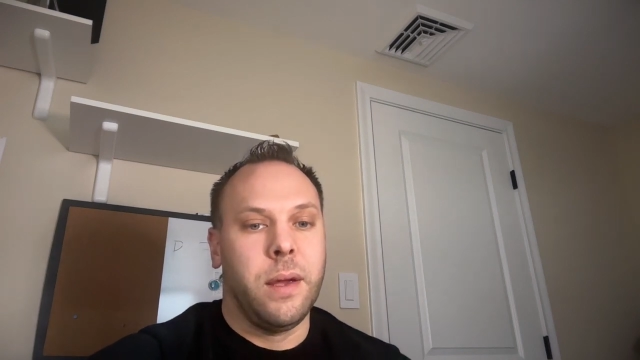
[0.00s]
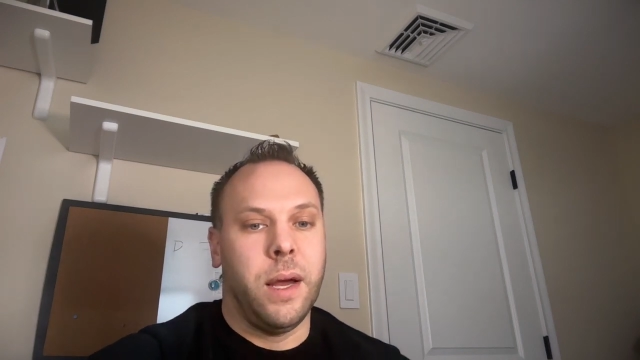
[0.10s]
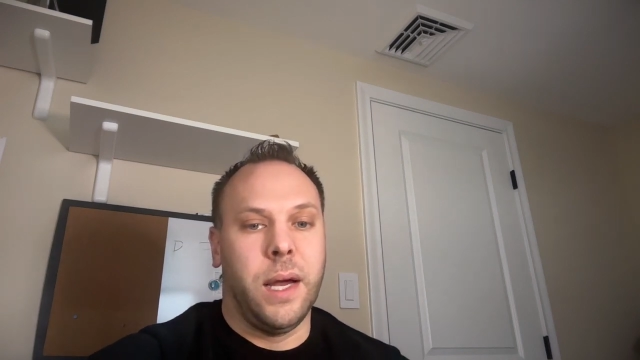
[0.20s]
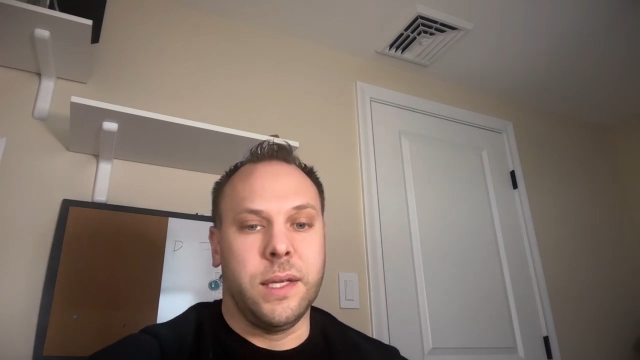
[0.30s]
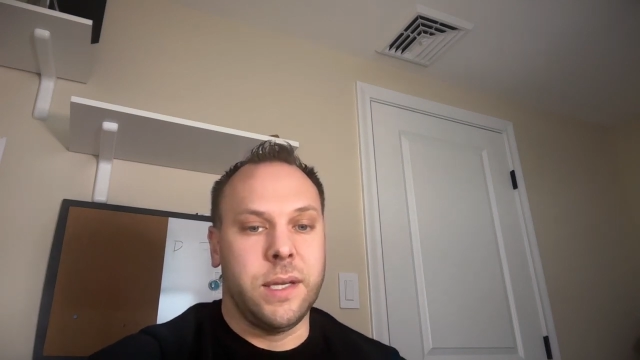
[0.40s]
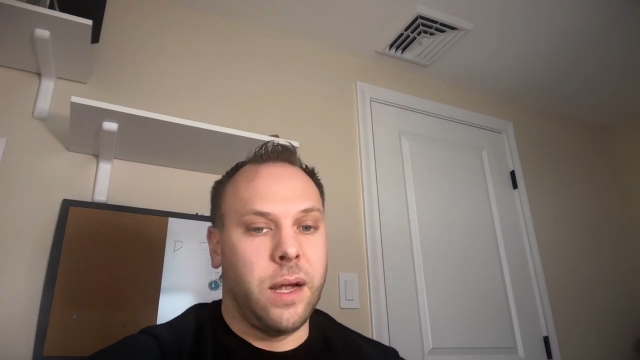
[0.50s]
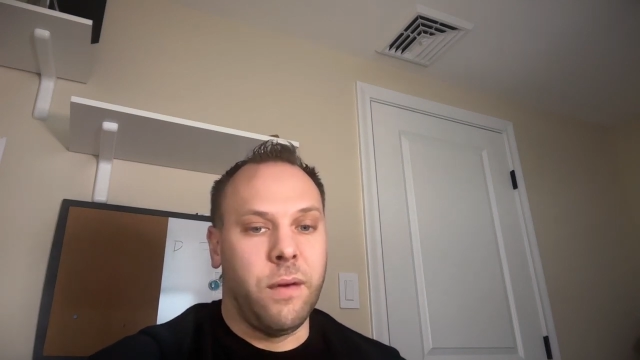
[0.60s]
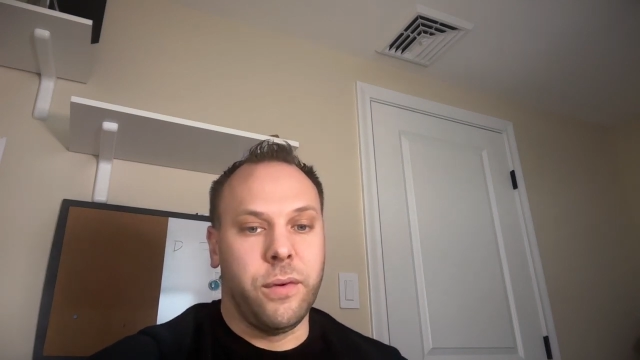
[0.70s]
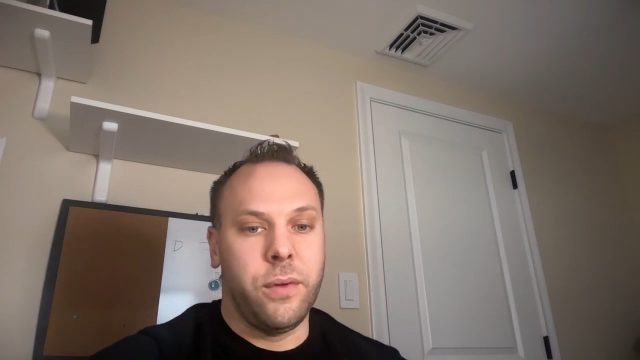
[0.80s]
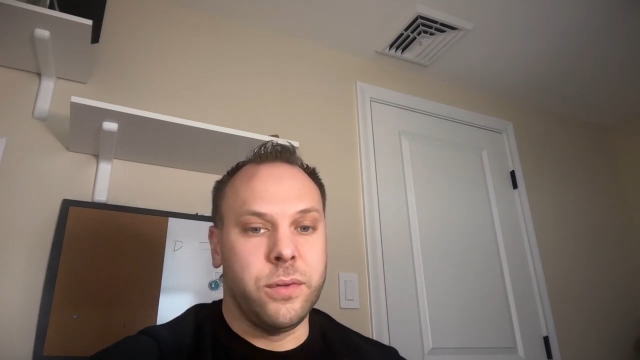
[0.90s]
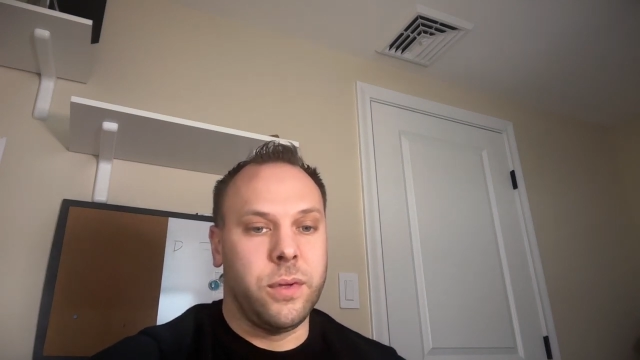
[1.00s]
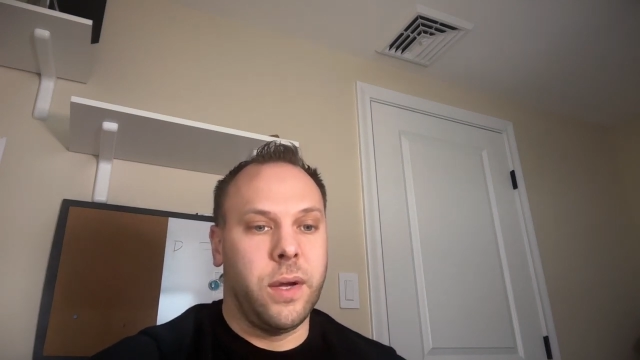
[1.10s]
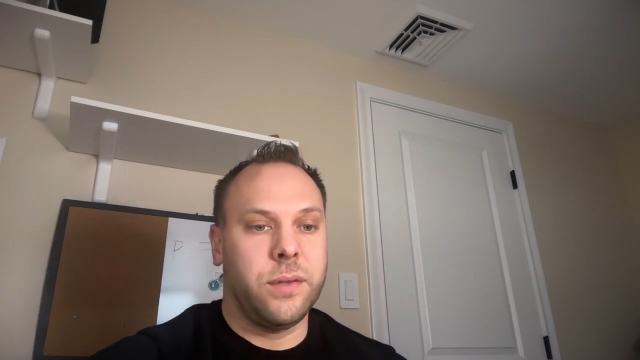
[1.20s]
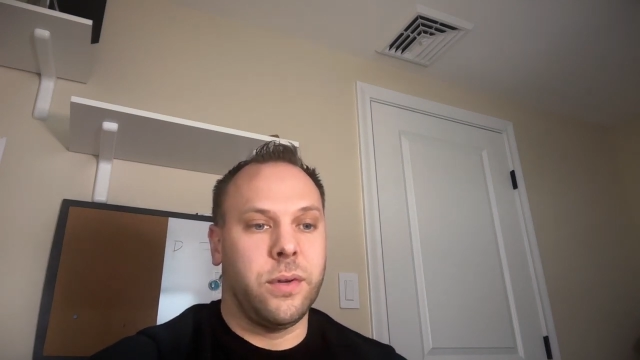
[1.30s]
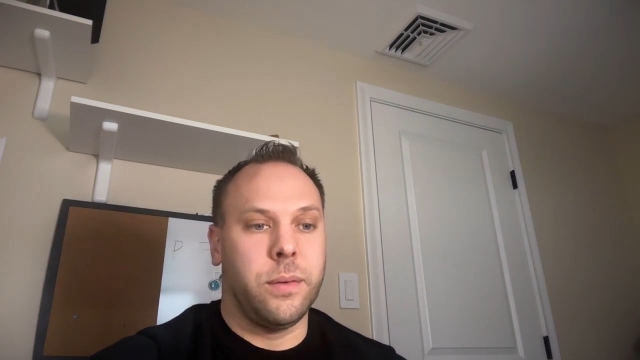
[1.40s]
to cover those
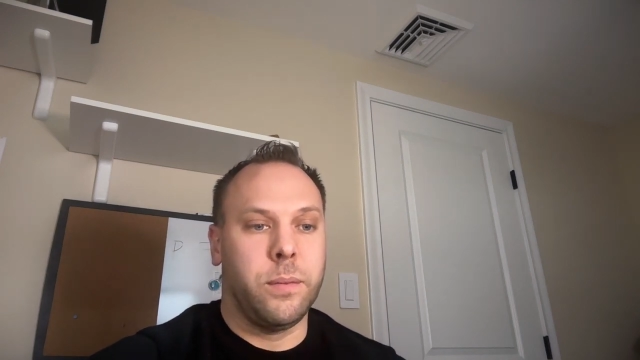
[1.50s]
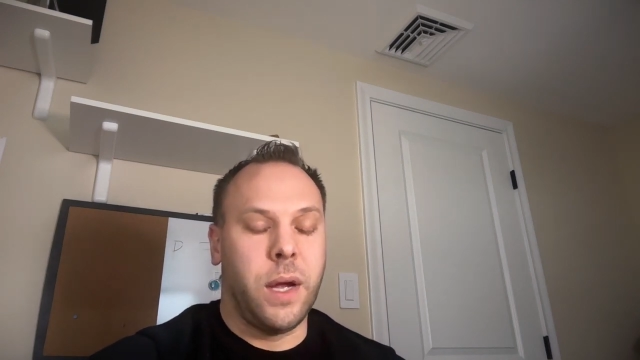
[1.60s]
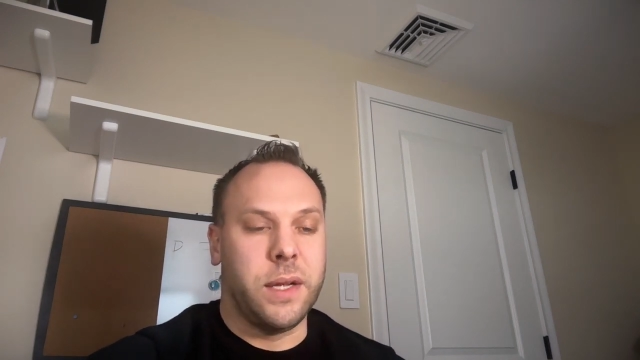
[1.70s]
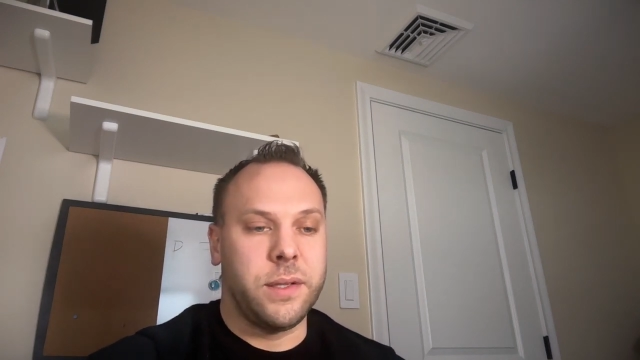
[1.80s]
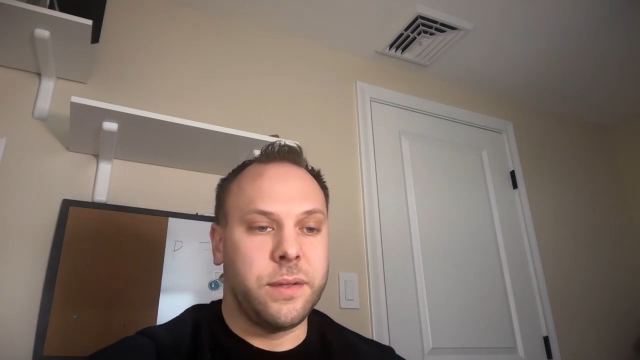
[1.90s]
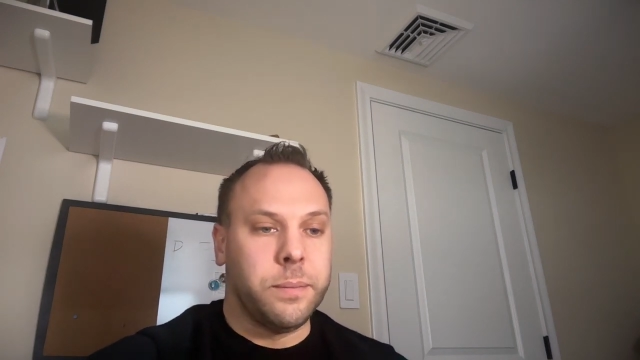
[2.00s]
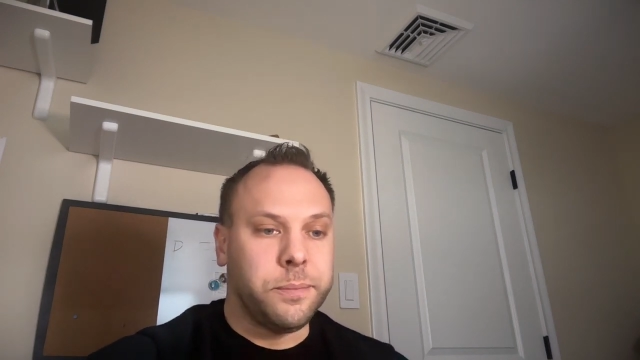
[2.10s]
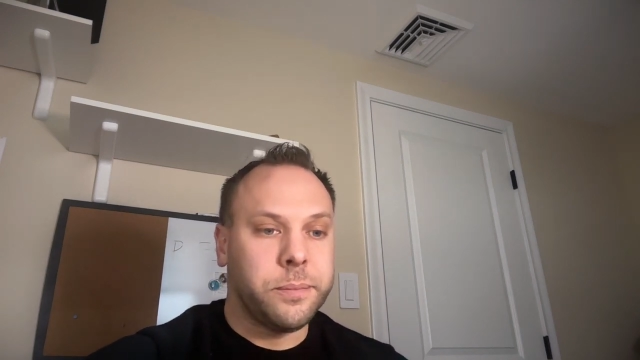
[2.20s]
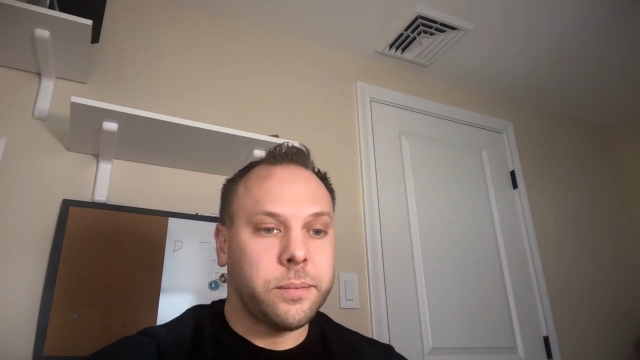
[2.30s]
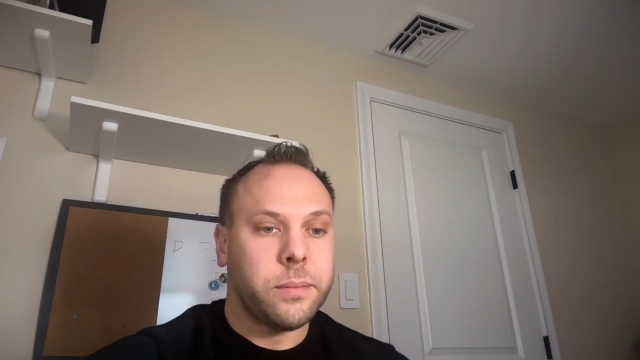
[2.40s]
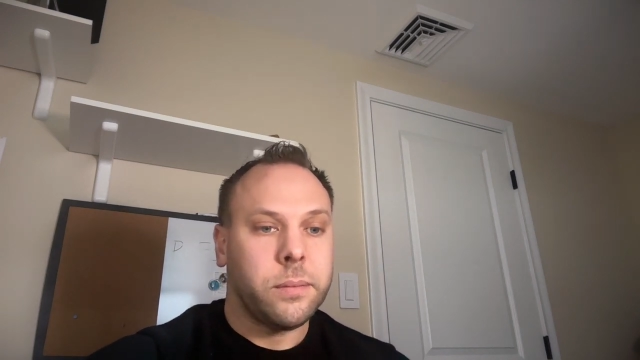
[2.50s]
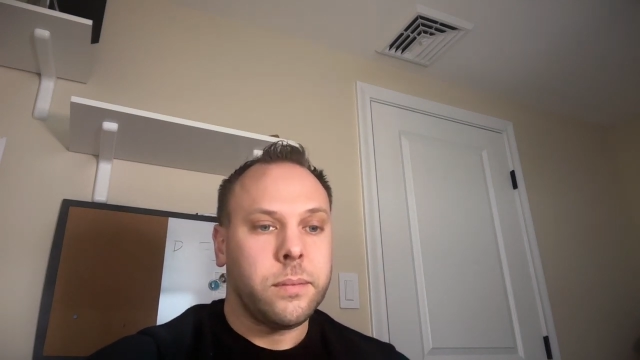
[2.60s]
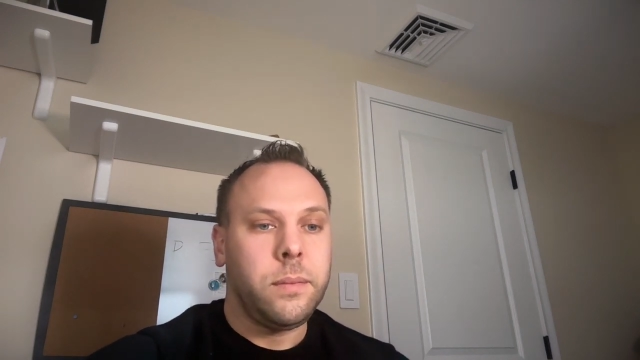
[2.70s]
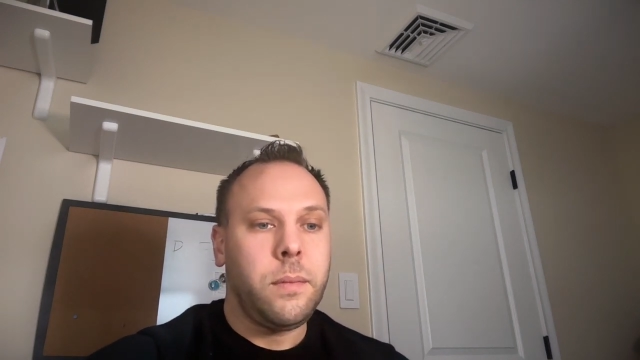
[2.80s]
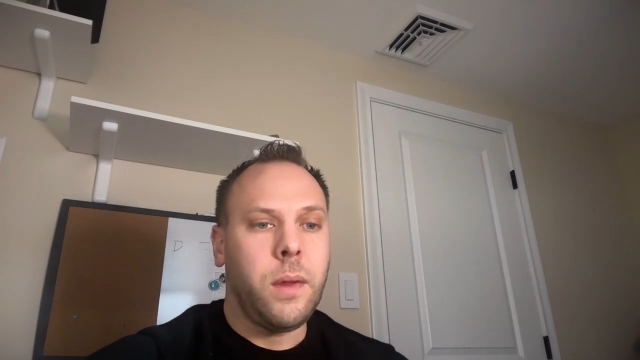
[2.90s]
long-term cuts.
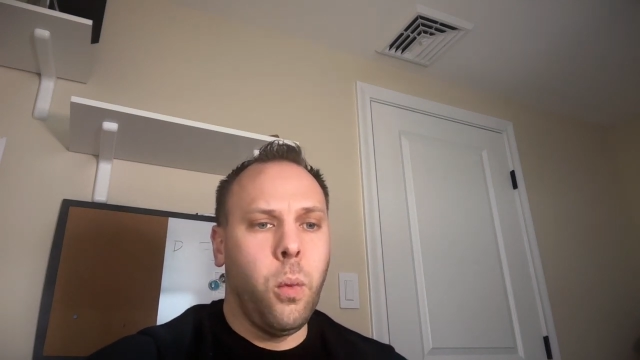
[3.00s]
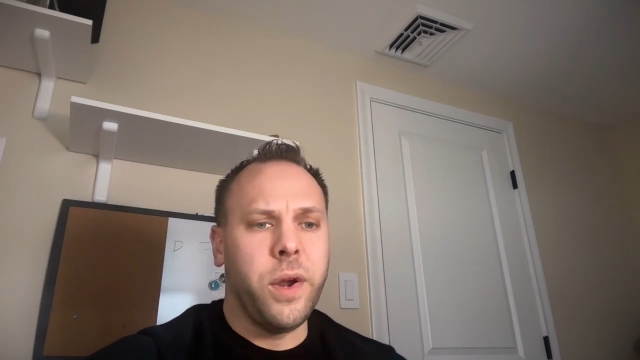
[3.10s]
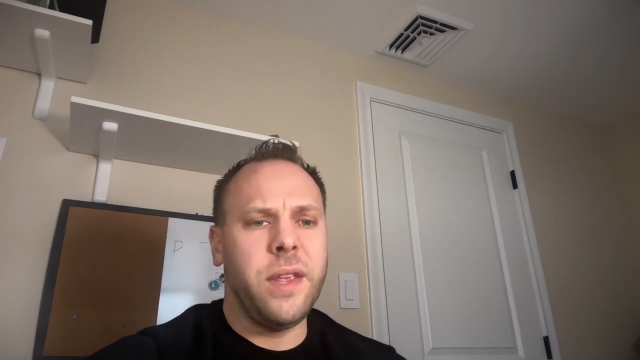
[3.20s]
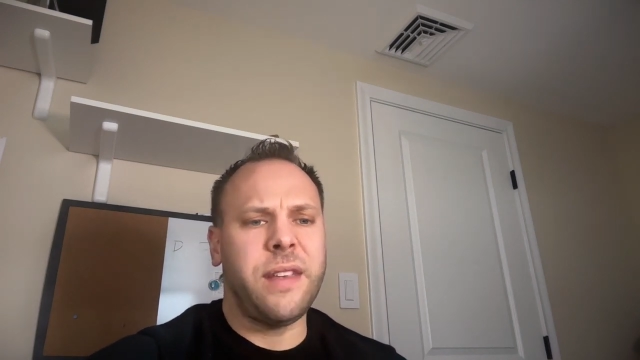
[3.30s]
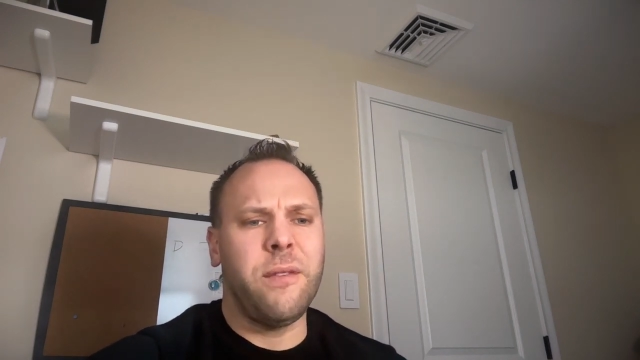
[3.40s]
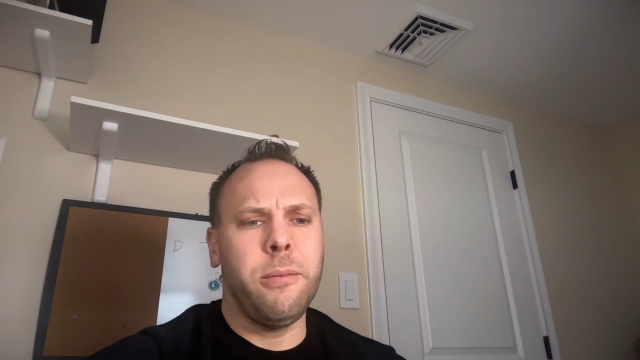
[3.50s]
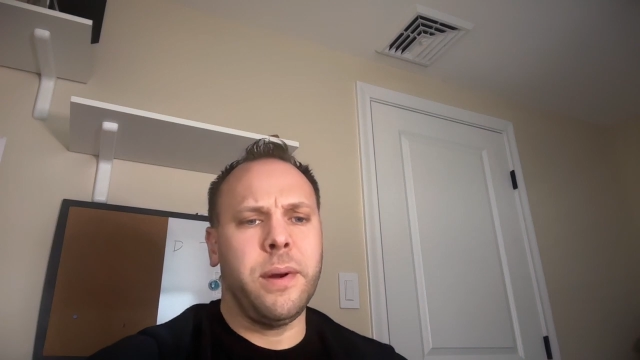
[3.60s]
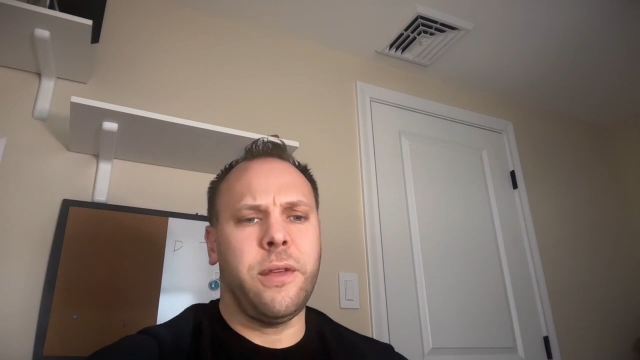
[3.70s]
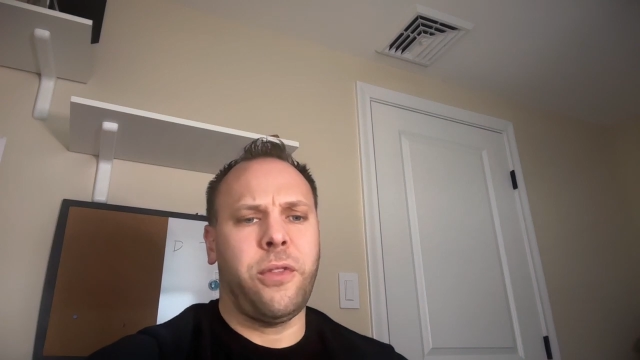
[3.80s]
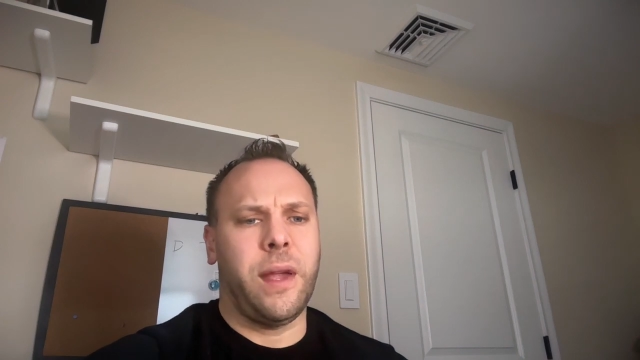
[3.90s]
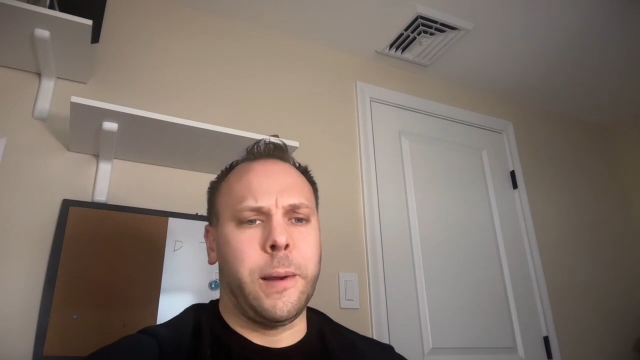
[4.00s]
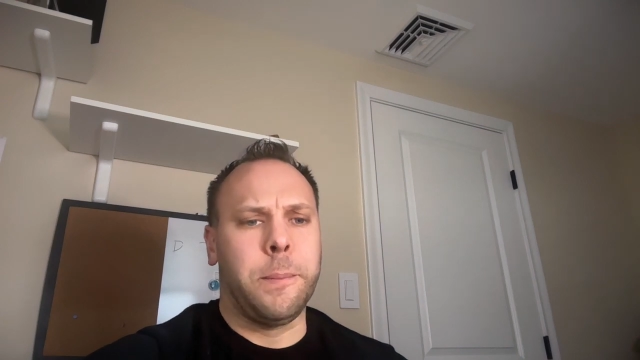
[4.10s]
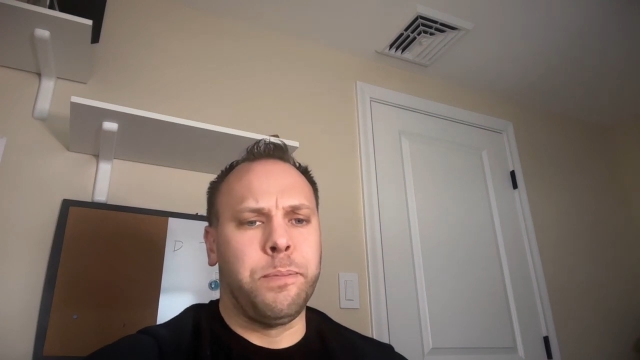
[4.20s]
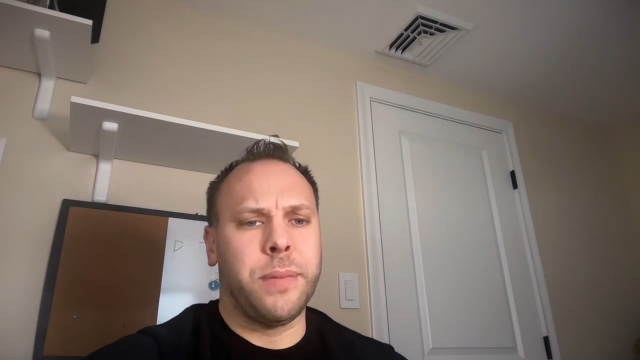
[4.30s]
What does everybody think?